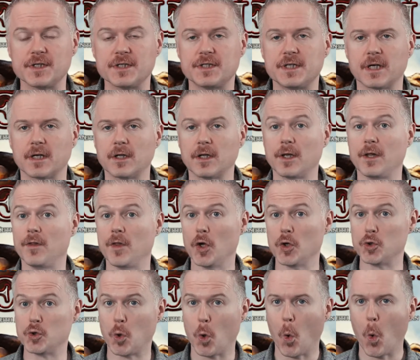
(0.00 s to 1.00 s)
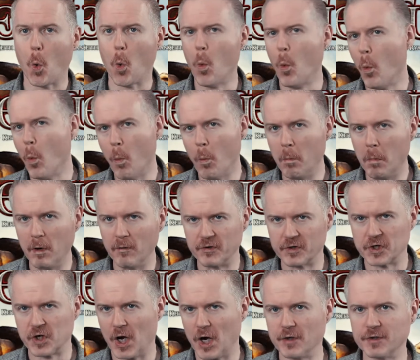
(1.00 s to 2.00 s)
it's technically the Tome of
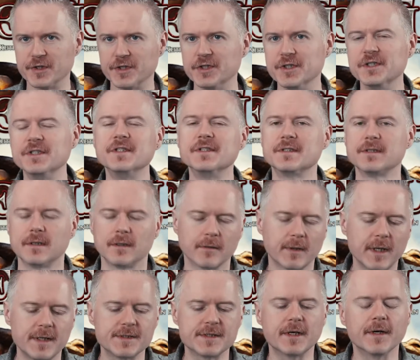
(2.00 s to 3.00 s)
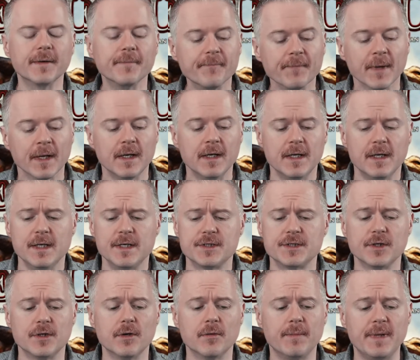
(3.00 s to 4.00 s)
Encounters. Okay, sorry.
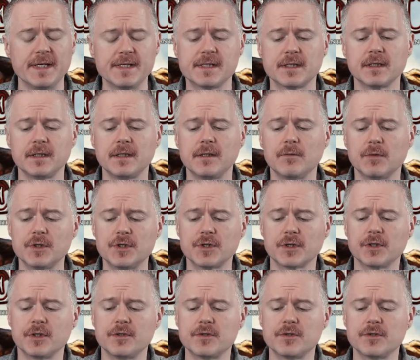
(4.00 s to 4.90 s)
So basically what you're gonna